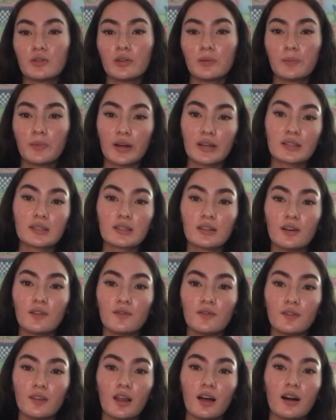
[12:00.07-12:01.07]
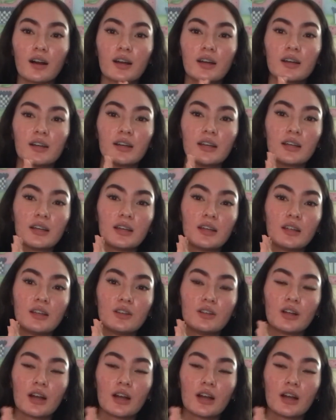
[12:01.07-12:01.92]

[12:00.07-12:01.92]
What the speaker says: best of luck in your